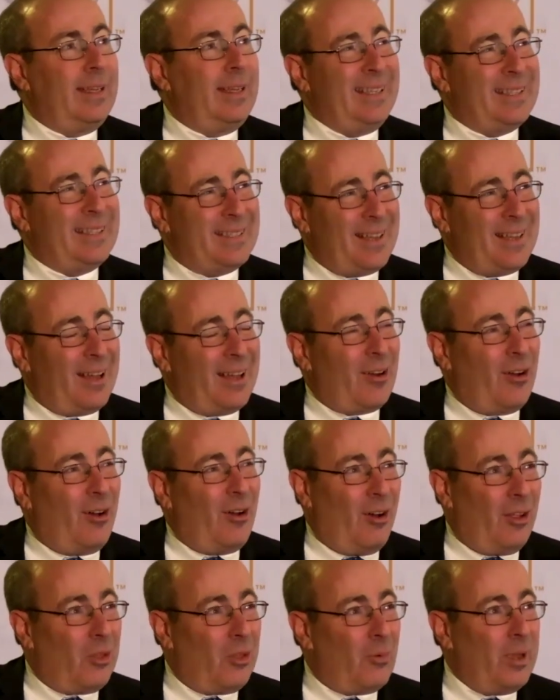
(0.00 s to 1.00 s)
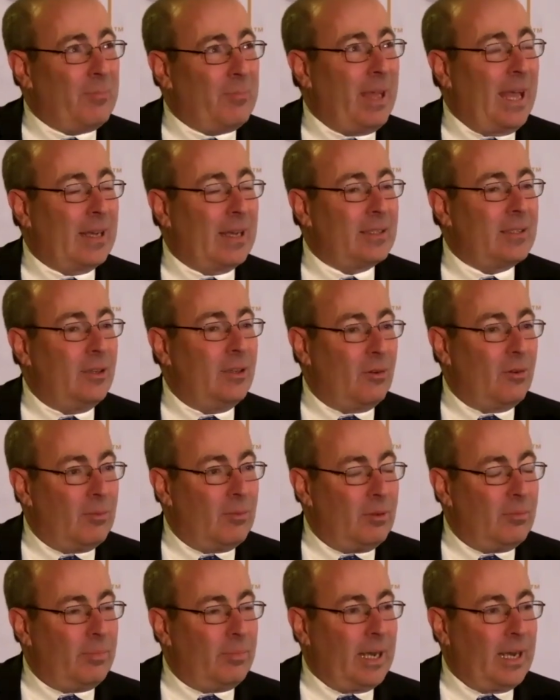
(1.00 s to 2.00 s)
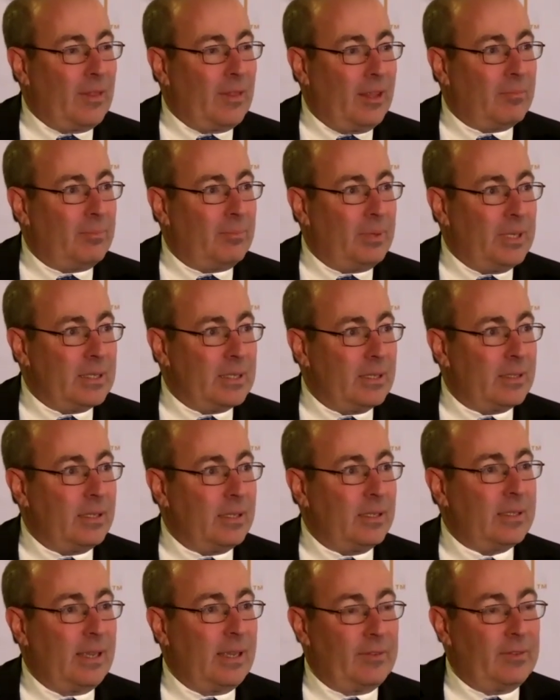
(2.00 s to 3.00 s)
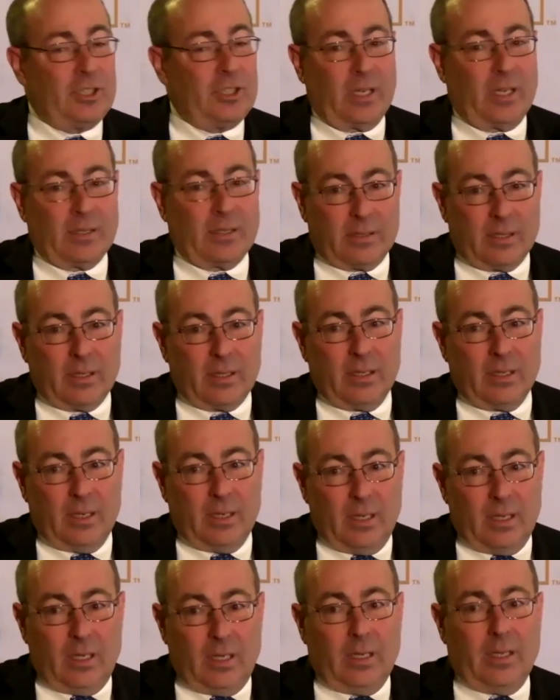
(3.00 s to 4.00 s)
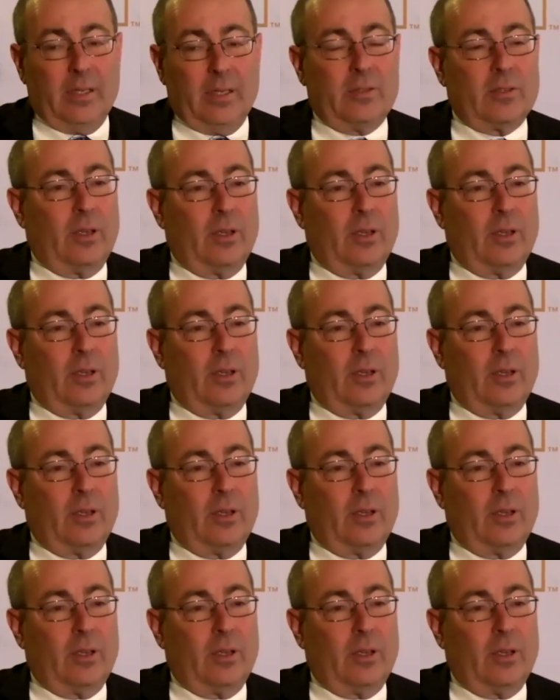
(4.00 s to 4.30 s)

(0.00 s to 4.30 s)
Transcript: it's not all the way back to normal, but I think businesses have adjusted. And